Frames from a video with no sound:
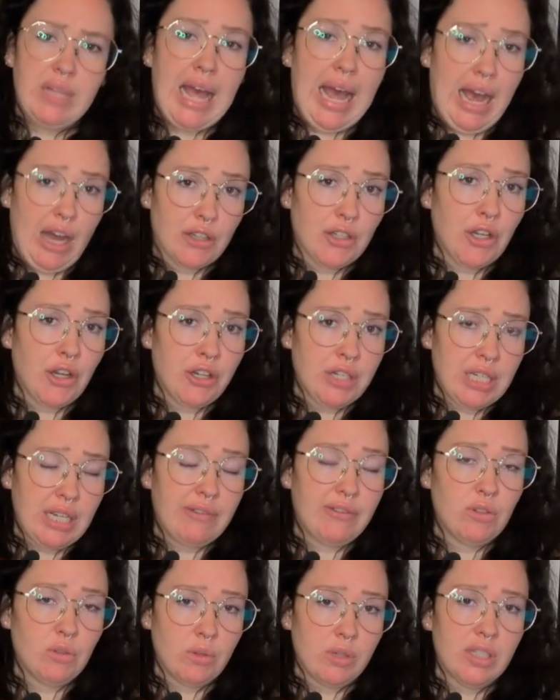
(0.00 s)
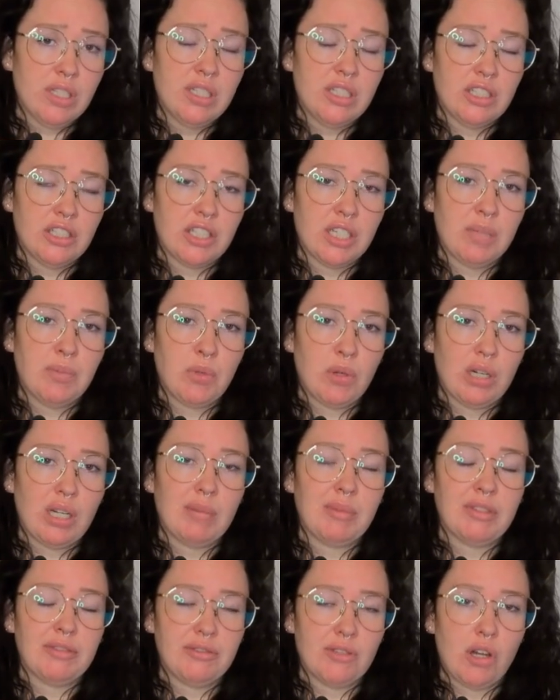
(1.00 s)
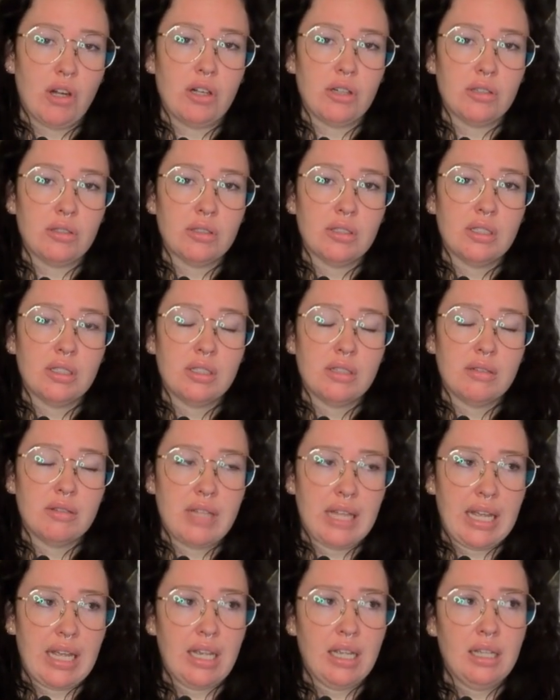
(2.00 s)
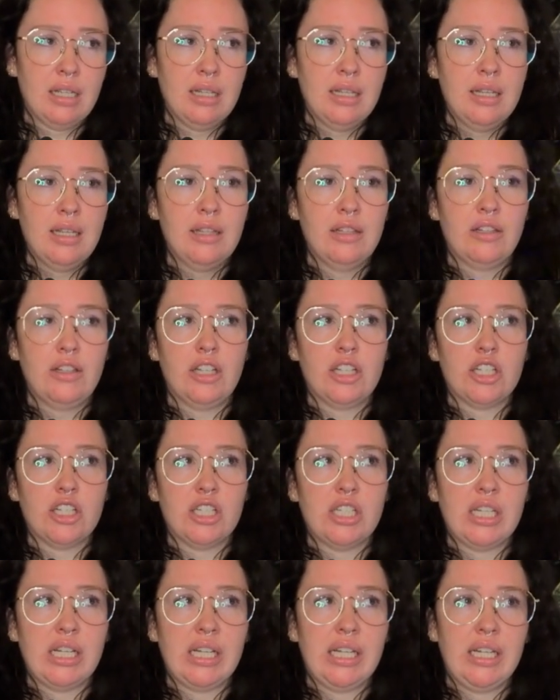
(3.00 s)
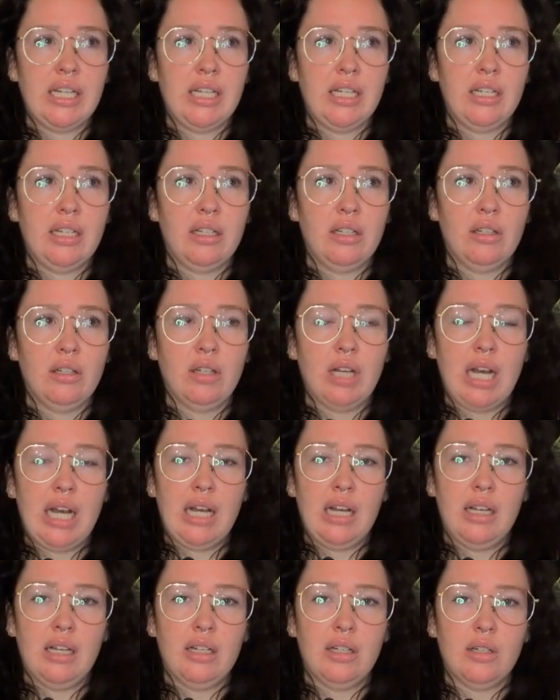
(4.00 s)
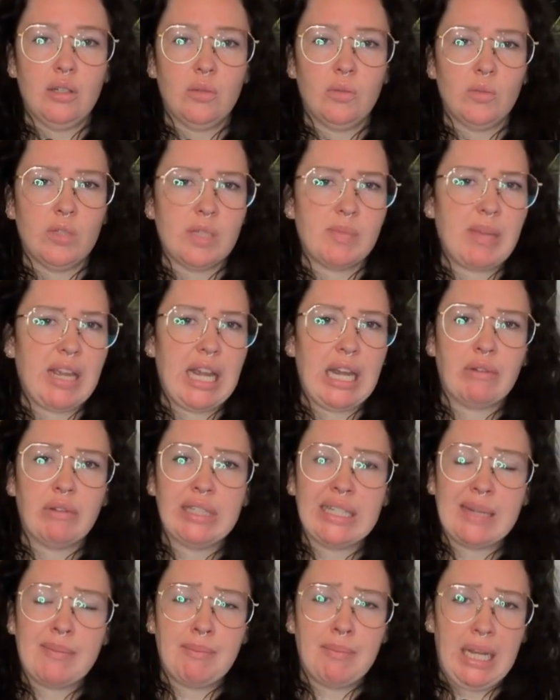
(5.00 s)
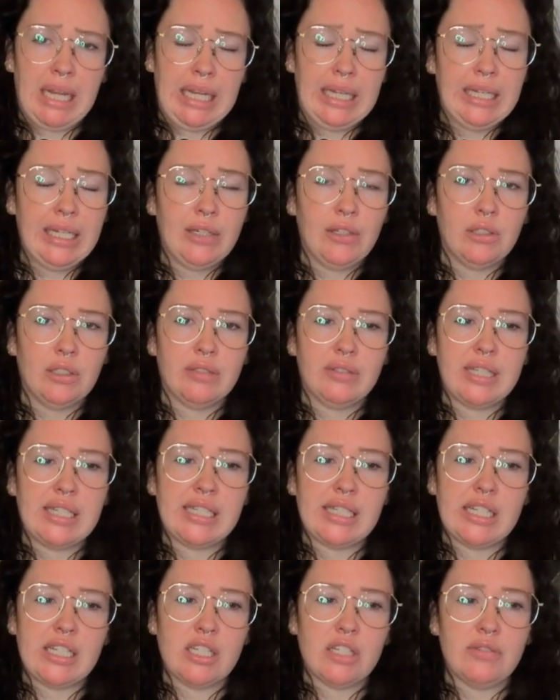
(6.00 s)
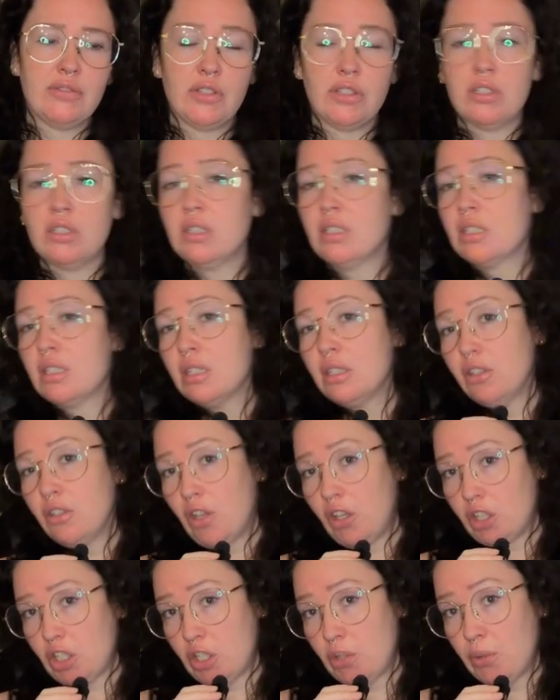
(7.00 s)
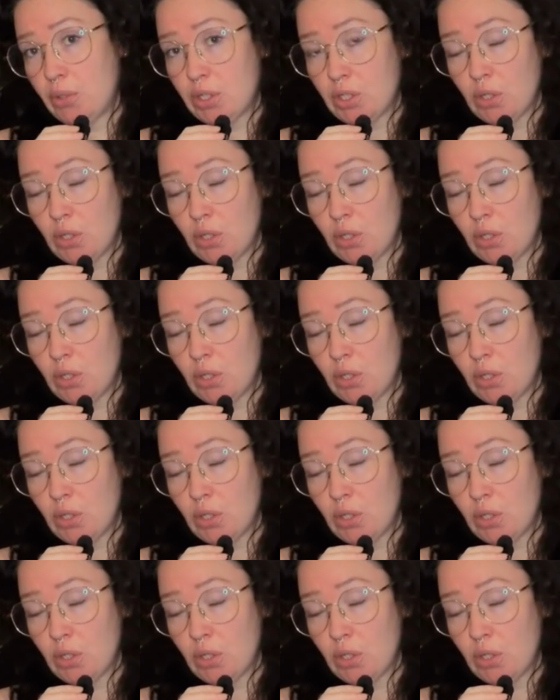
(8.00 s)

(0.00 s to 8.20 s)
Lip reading: how tone deaf it was that she'd brought up the florals thing, that she was being really mean in all of these interviews, that she